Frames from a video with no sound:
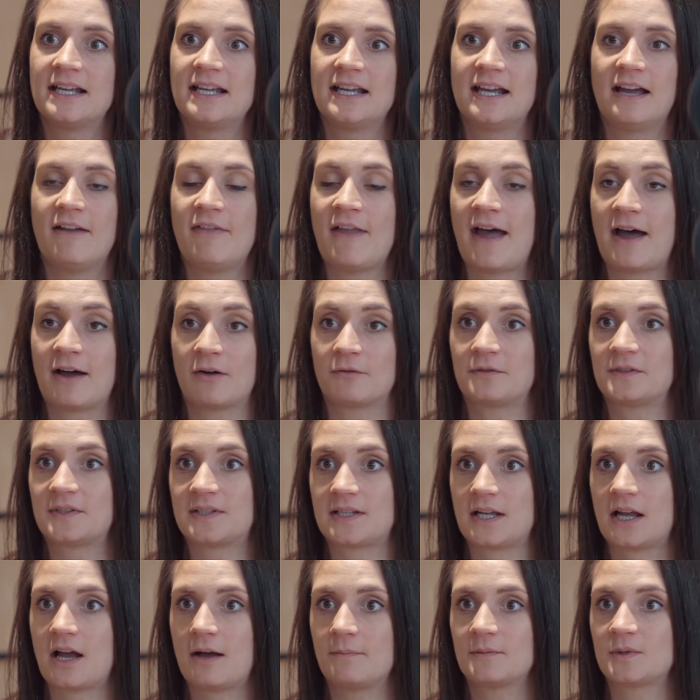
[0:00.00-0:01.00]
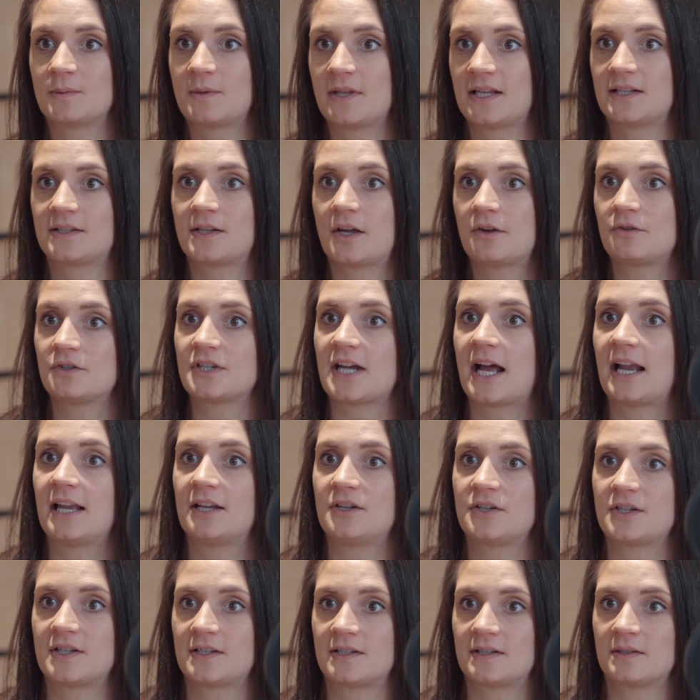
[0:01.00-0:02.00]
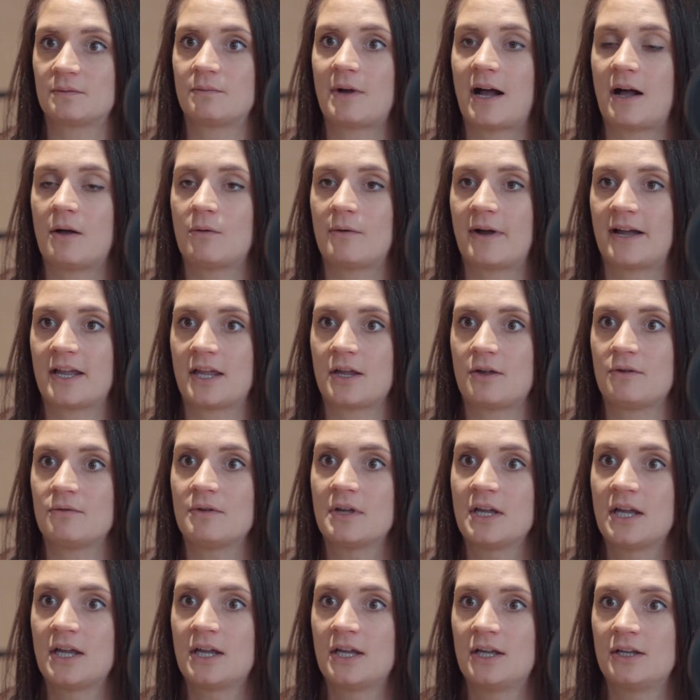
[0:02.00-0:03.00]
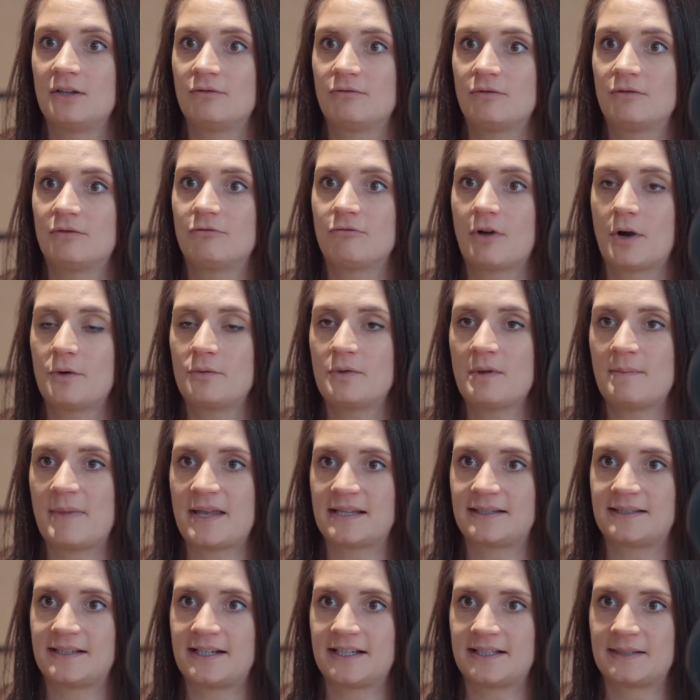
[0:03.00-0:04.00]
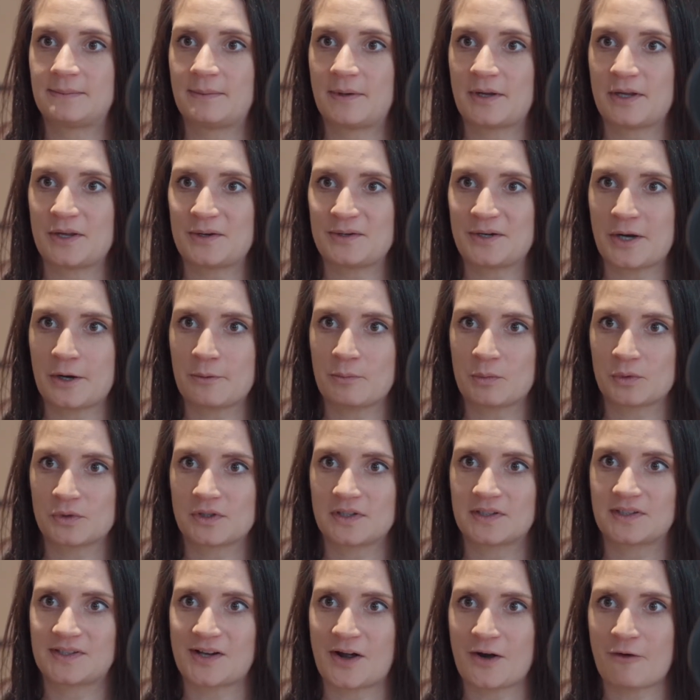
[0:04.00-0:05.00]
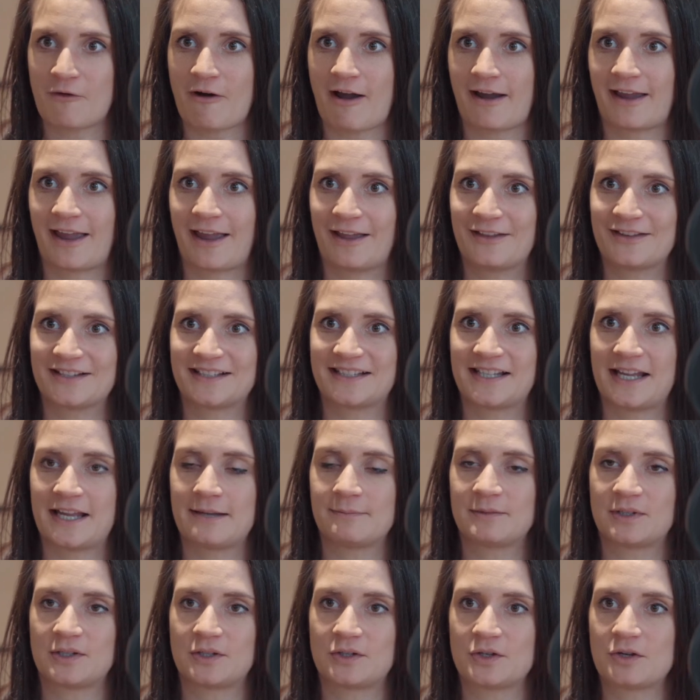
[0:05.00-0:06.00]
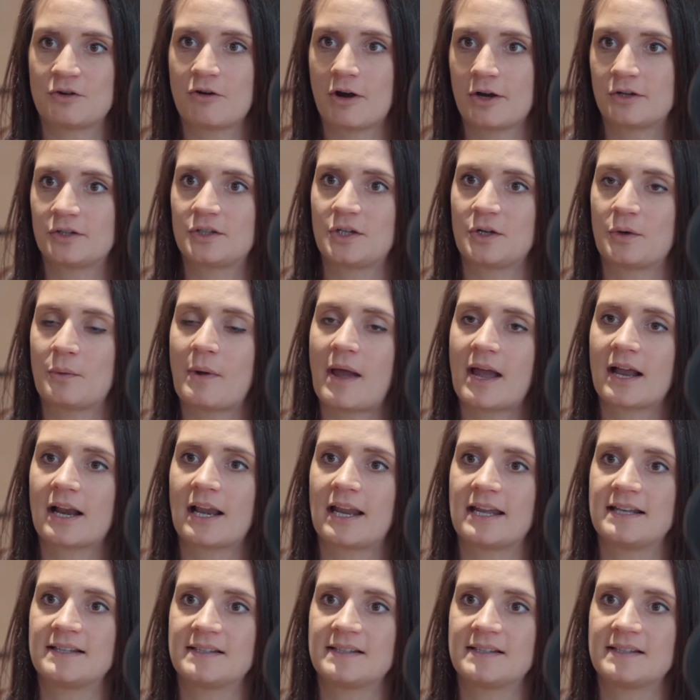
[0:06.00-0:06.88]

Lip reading: And that obviously comes with its own challenges as well, where you grow the business, but you don't want to start cracking at the seams as you grow too quickly.